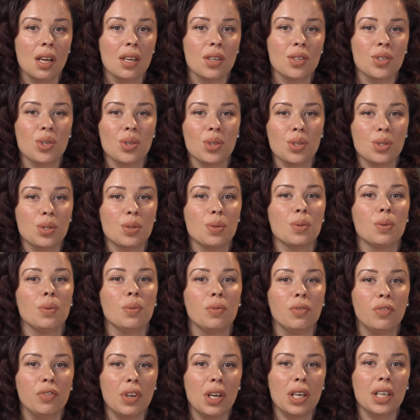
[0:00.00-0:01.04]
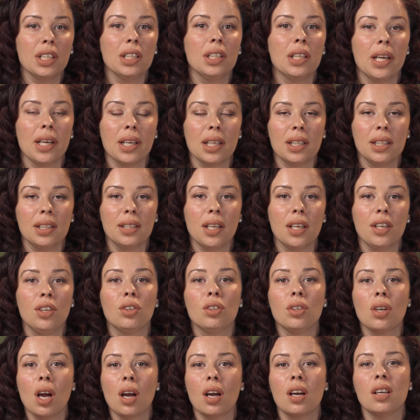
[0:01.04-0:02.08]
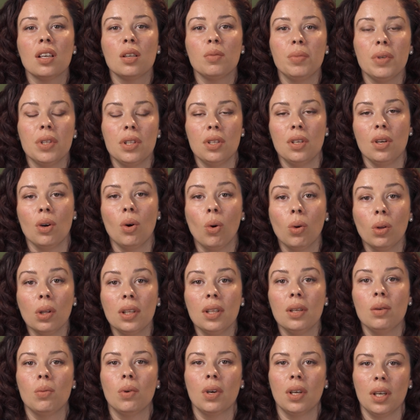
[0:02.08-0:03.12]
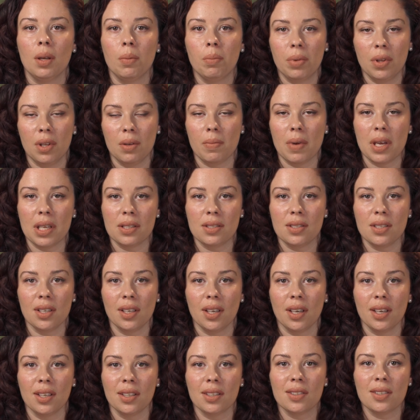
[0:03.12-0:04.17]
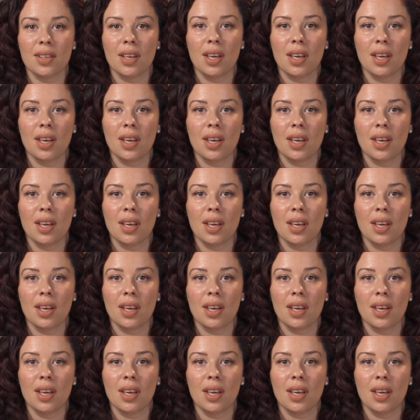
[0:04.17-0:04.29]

So it's very likely that you're not going to be the only one implementing it.